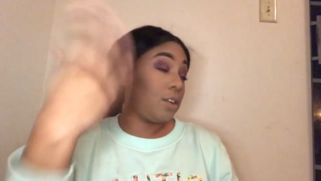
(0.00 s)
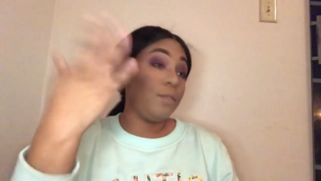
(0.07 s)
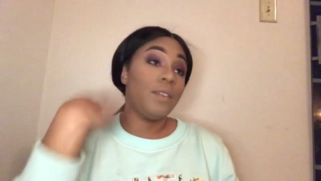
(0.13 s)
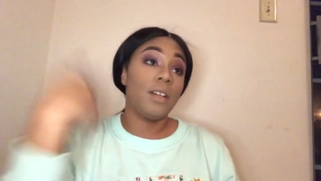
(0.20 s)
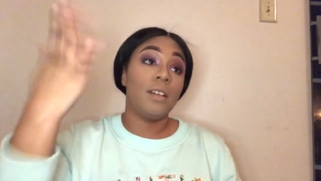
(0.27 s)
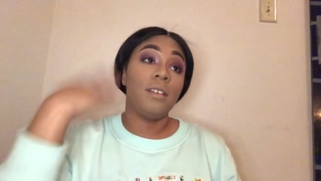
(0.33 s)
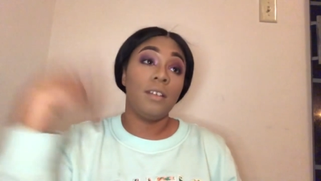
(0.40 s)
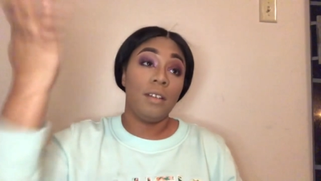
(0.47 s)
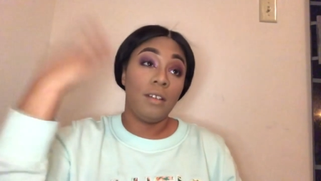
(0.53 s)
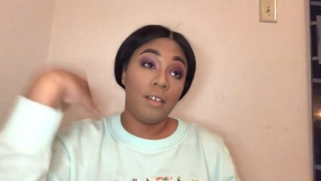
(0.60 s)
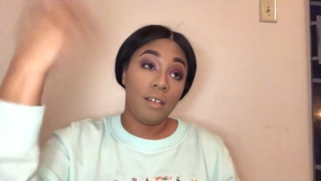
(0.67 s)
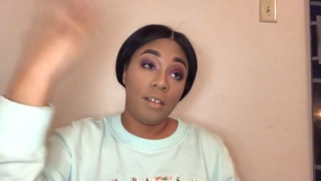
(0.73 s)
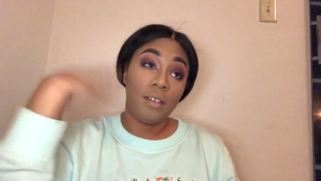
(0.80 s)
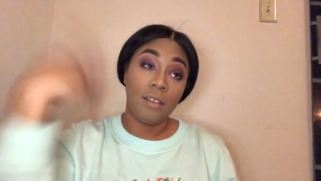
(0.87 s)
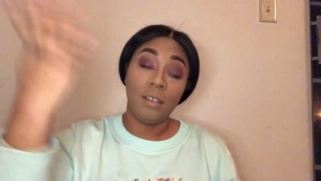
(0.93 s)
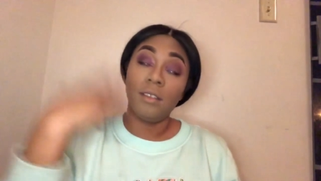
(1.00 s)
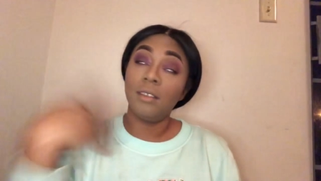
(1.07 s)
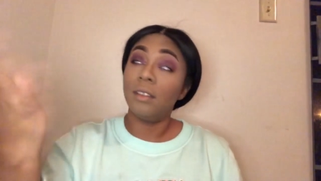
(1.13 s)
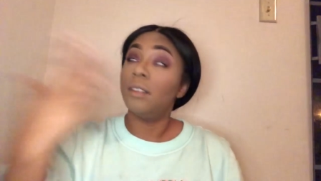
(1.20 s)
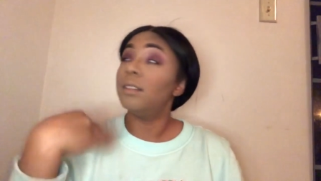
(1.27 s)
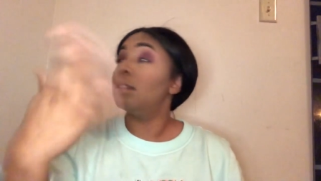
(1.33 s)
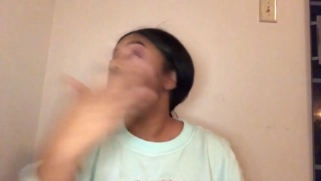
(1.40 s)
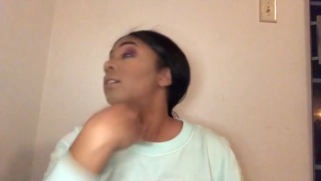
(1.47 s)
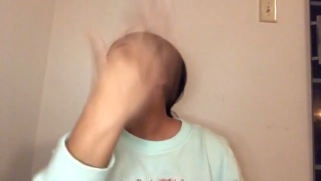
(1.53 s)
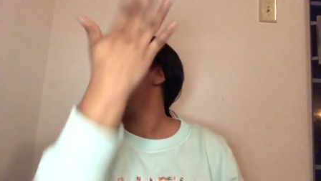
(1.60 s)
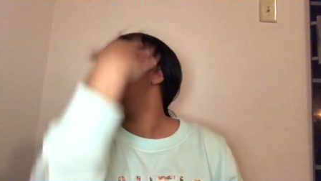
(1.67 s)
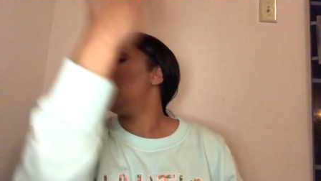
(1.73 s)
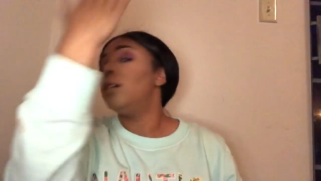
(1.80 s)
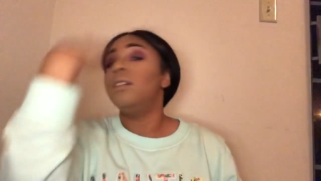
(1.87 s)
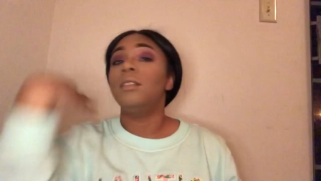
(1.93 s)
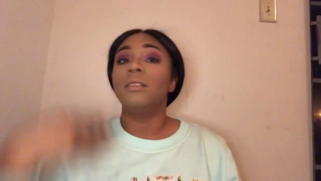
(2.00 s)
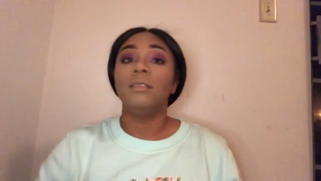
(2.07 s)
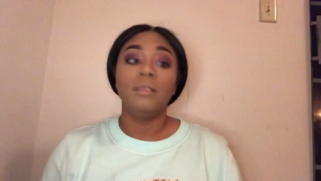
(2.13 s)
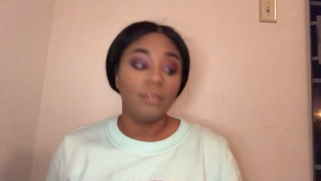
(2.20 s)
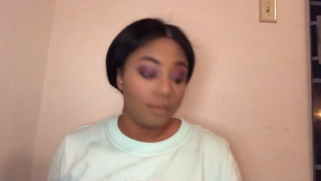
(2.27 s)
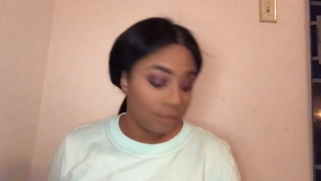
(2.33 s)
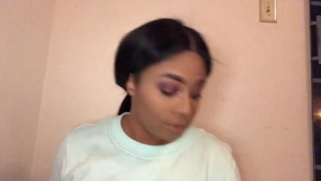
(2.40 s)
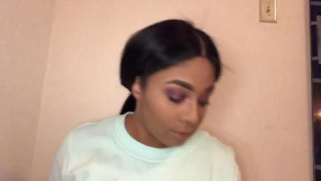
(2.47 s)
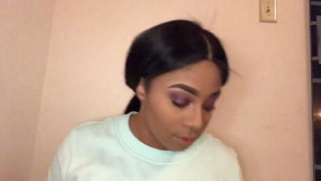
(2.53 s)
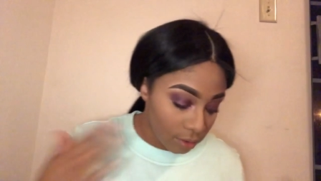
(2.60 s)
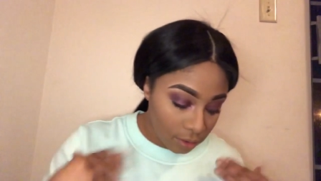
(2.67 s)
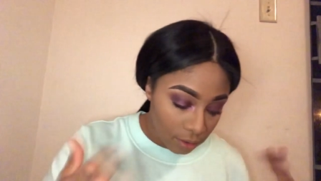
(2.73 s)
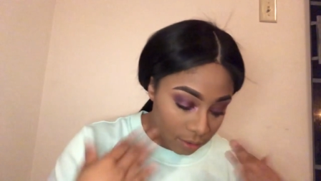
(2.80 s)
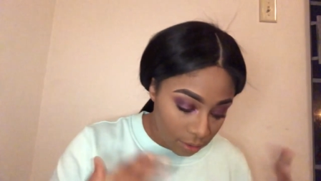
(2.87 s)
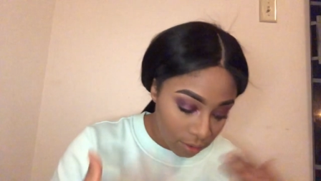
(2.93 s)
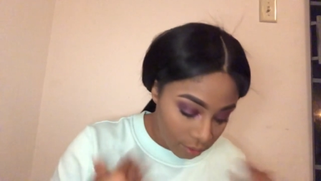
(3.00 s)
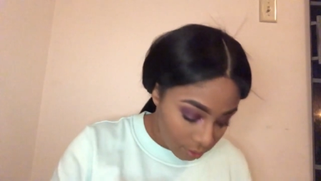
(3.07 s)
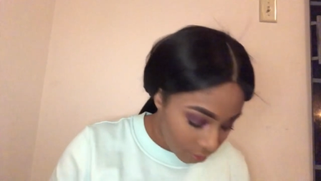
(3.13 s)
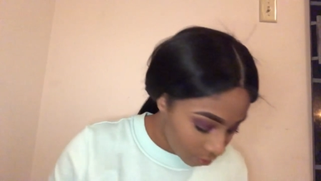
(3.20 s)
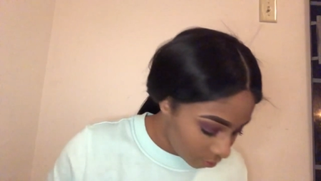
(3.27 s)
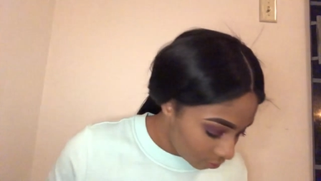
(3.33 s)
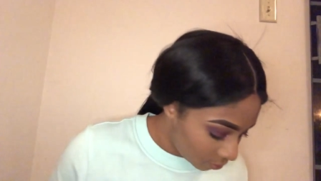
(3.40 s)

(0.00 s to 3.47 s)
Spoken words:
Next, I'm just drying off my face a little. Did